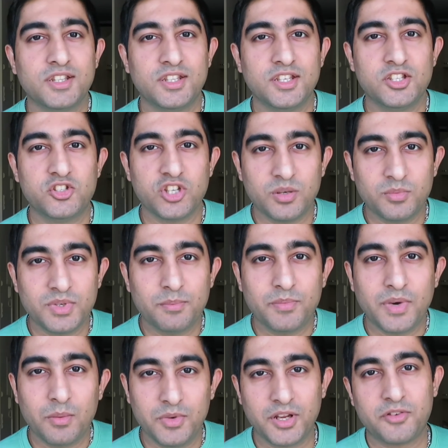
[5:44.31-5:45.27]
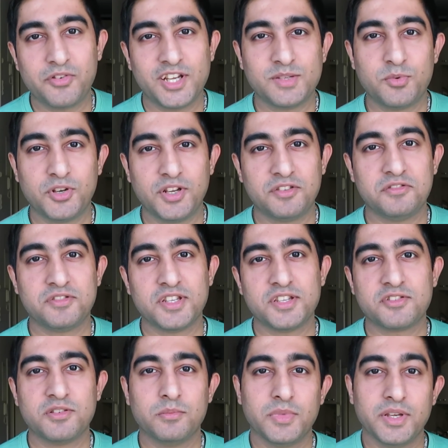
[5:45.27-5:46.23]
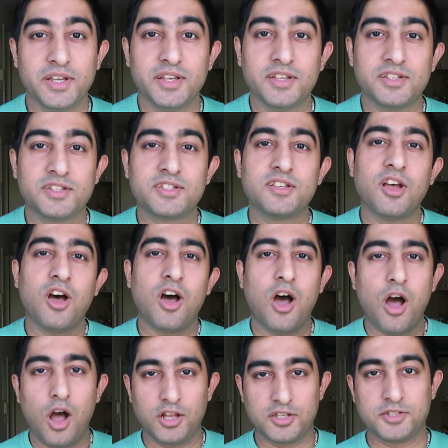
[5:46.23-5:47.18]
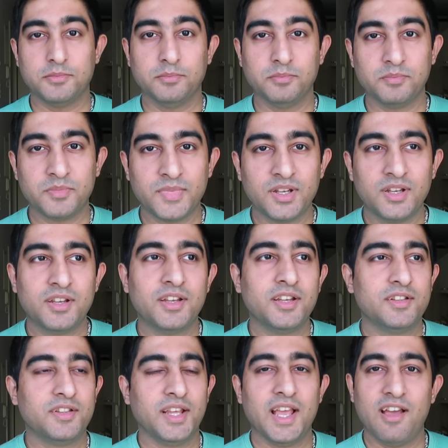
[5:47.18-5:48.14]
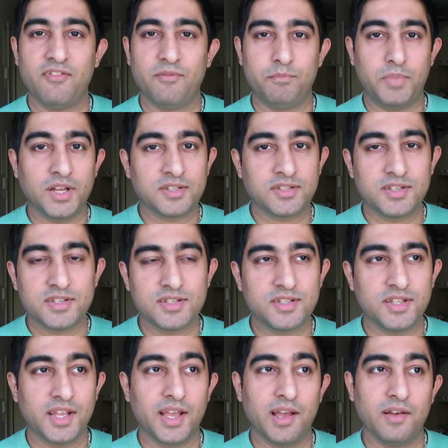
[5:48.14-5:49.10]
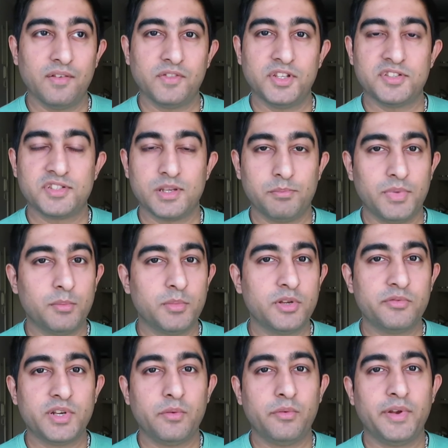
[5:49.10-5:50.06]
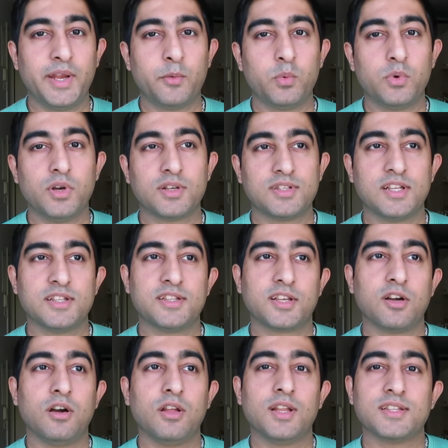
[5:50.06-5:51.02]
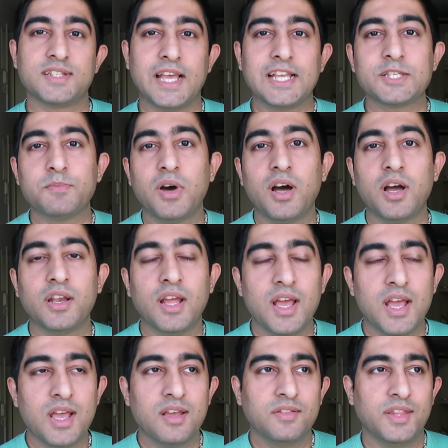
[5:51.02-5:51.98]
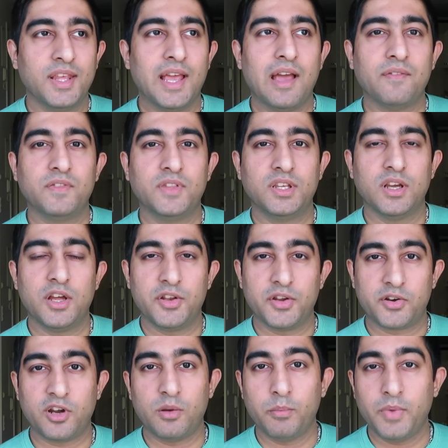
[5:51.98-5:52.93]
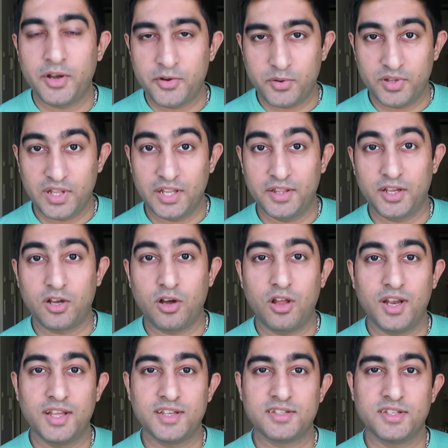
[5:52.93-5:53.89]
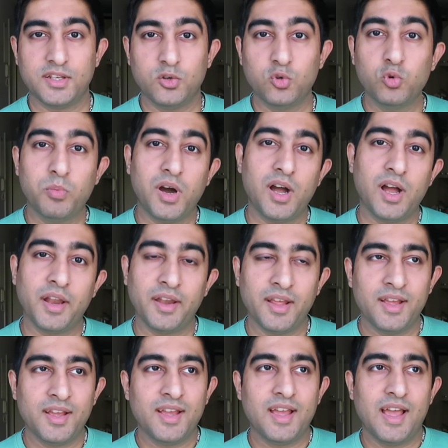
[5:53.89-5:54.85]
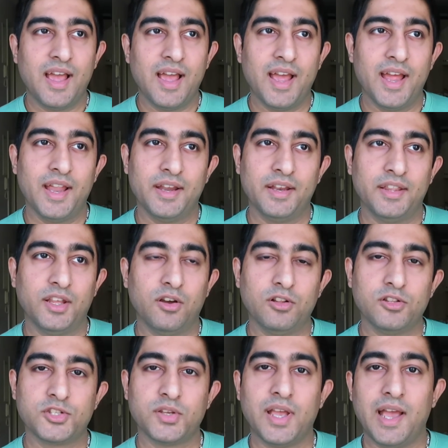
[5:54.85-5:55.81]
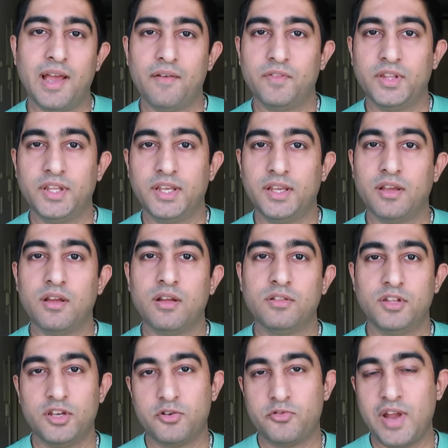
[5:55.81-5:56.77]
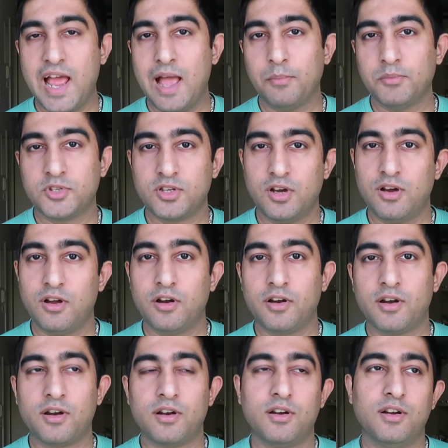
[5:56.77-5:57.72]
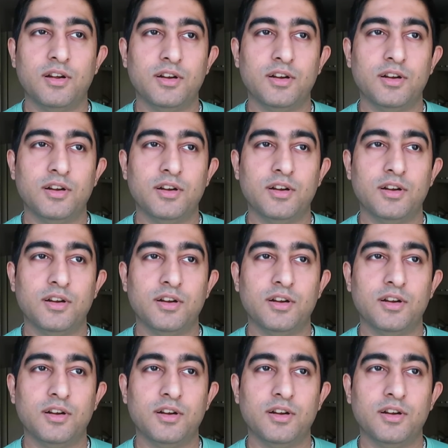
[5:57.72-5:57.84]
The German public transportation system is awesome. They have buses, they have the suburban railway networks that they call as S-Bahn, they have the underground metro that they call as the U-Bahn, and they also have the trams, or